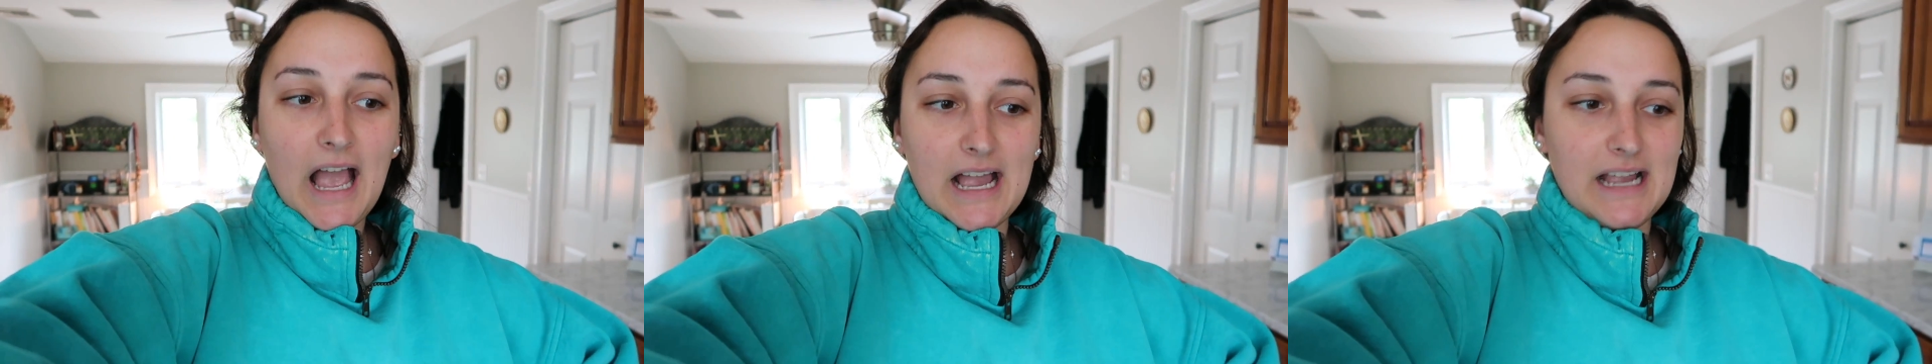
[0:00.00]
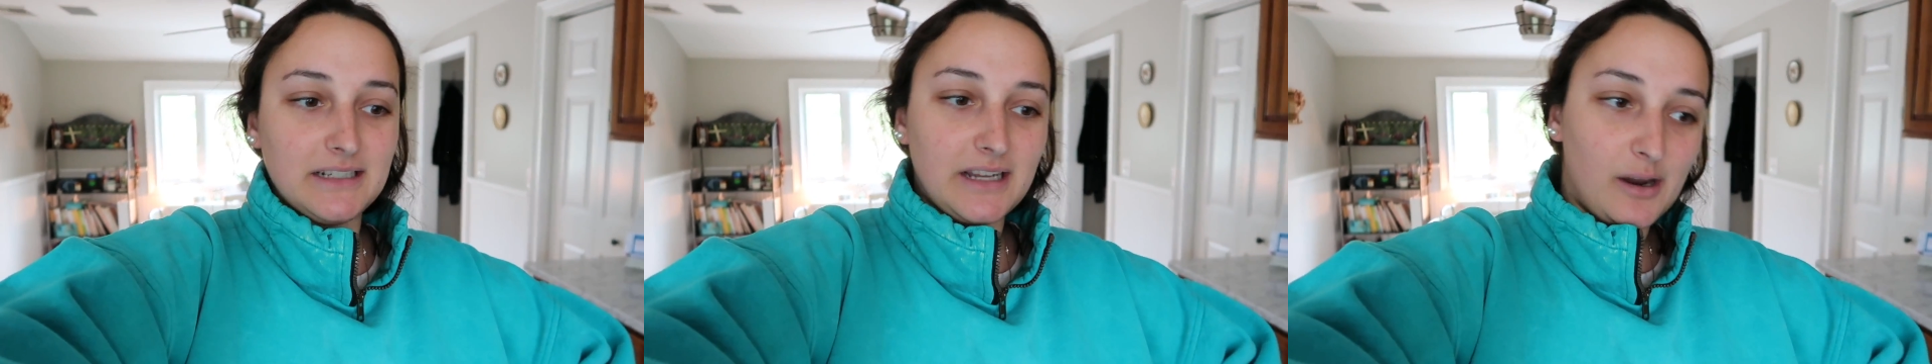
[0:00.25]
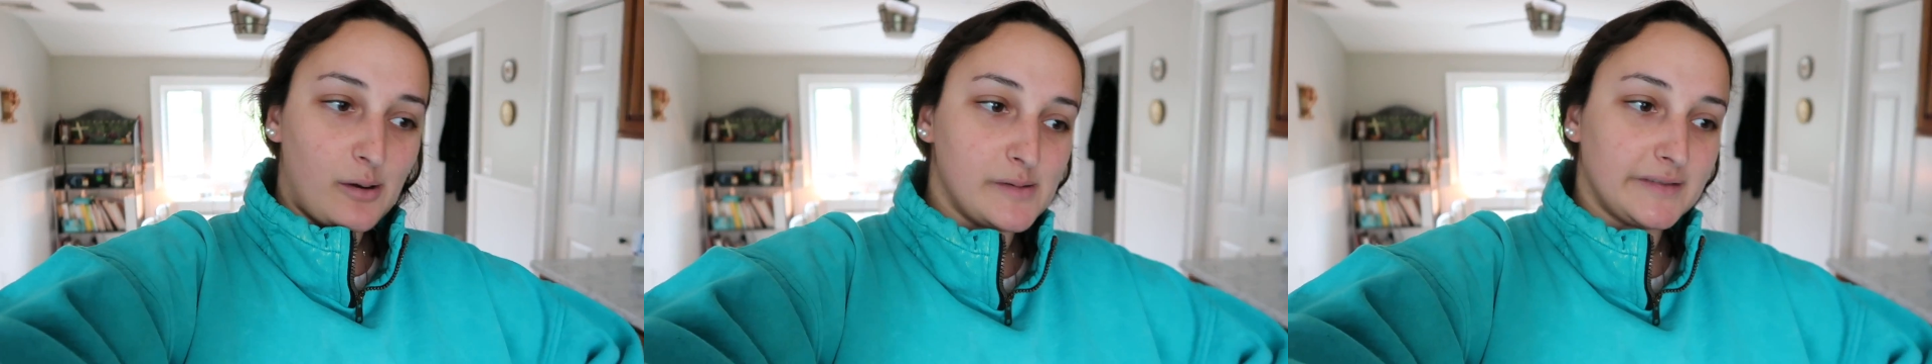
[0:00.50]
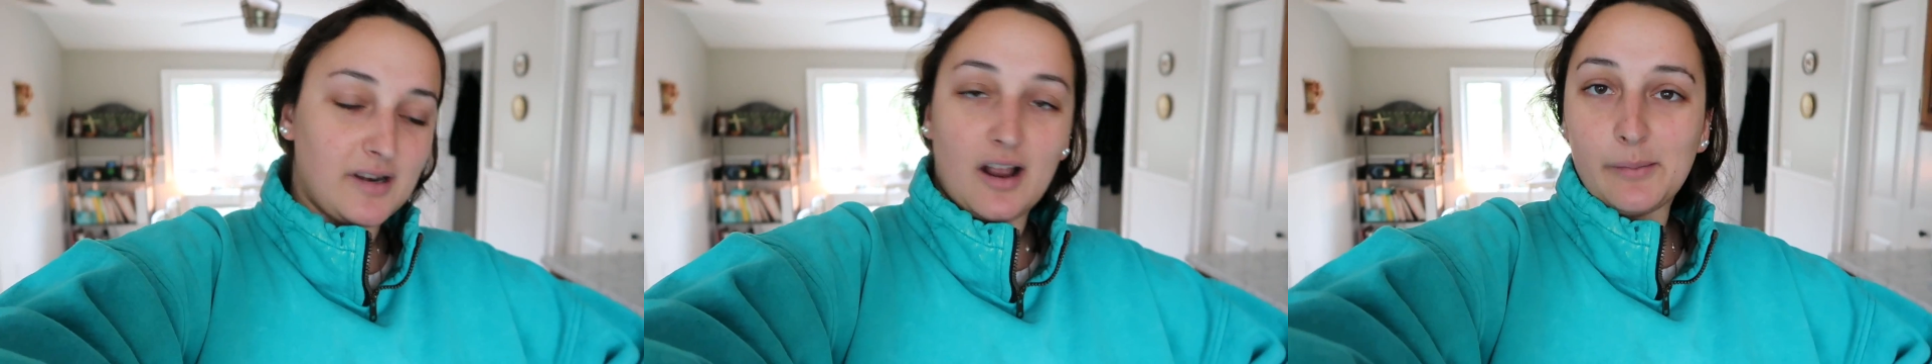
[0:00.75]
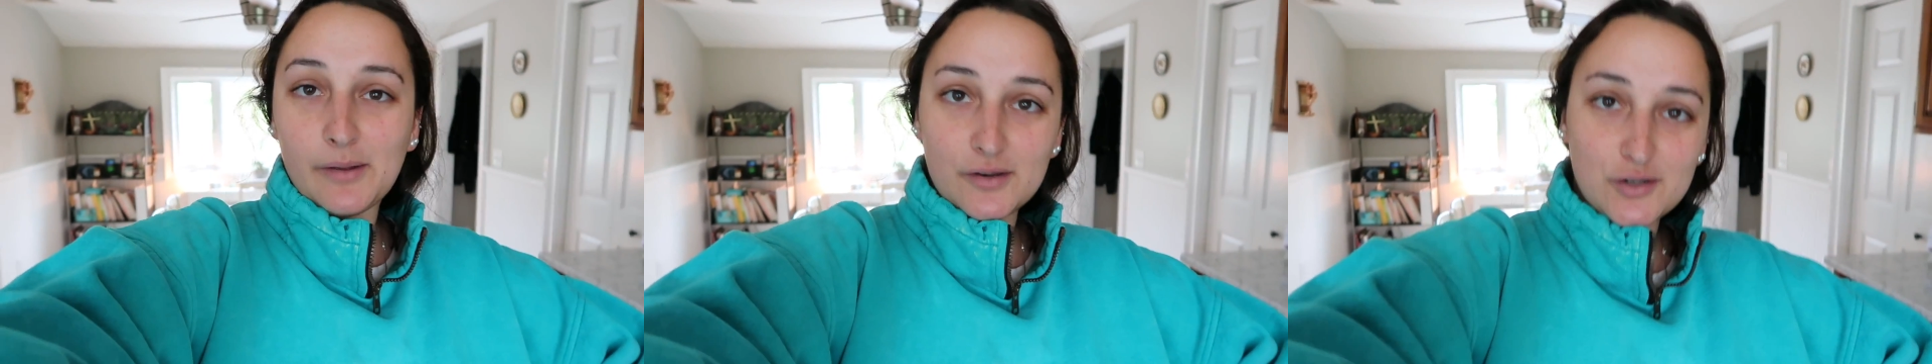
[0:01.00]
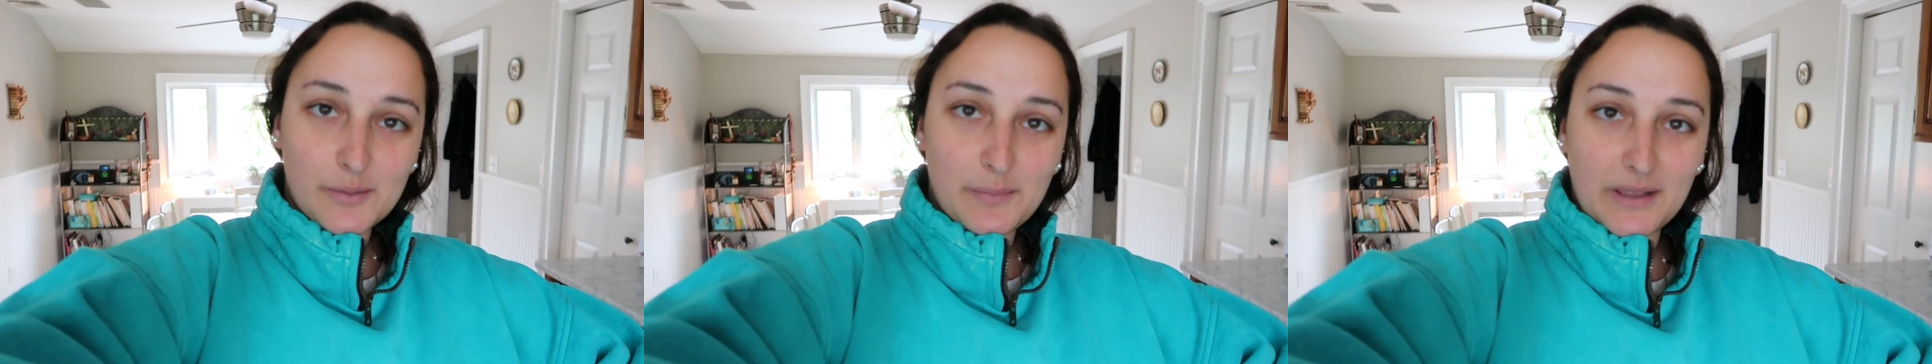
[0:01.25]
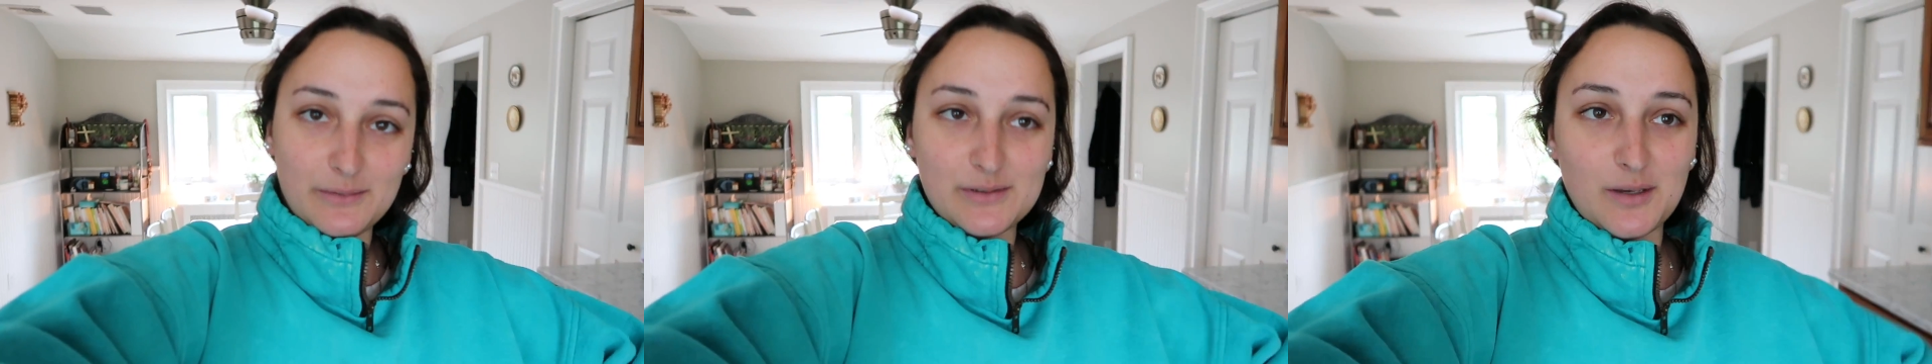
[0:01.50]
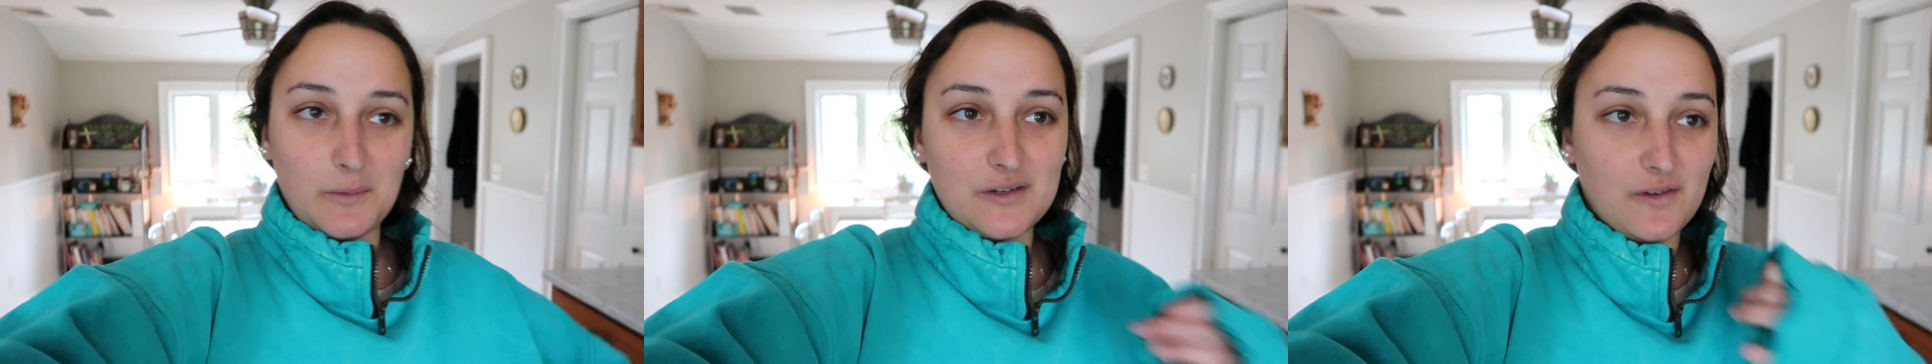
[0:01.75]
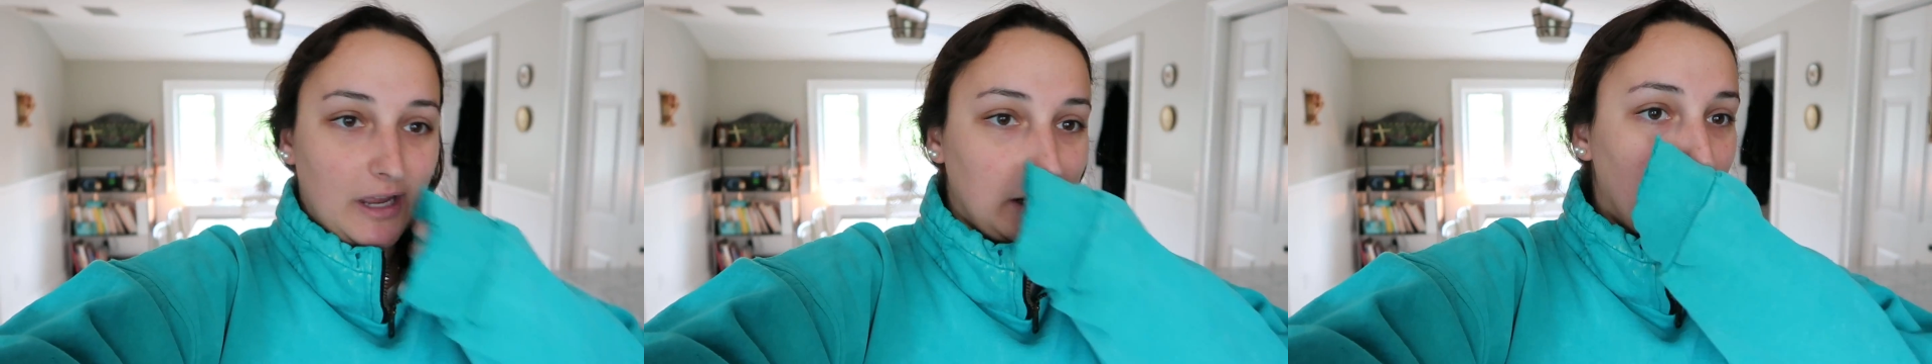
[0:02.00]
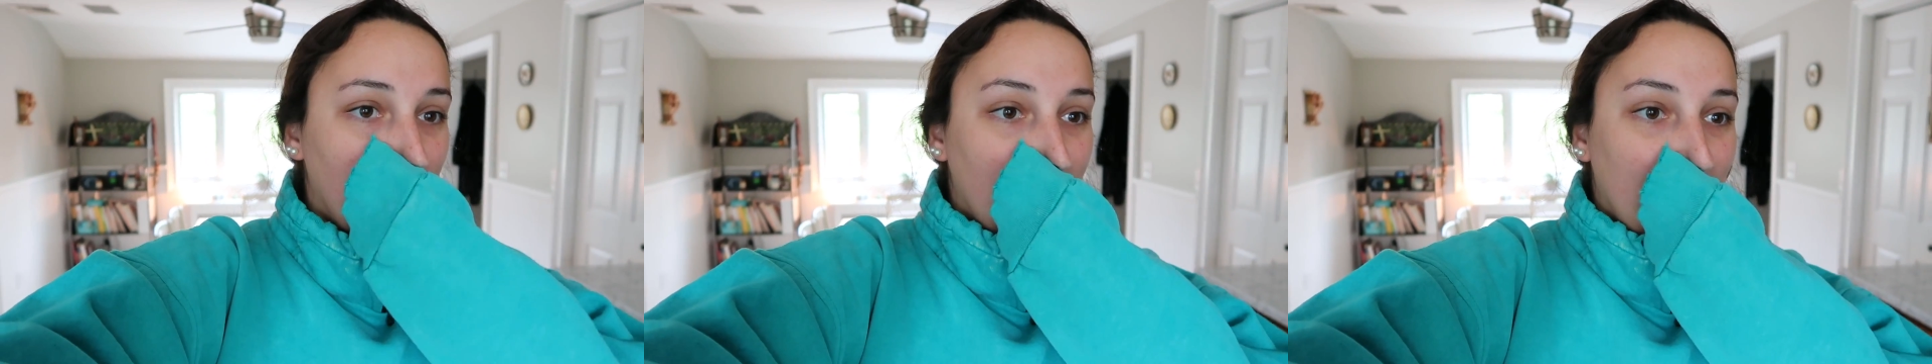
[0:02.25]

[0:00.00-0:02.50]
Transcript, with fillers: And I always talk about that trip and it was so much fun.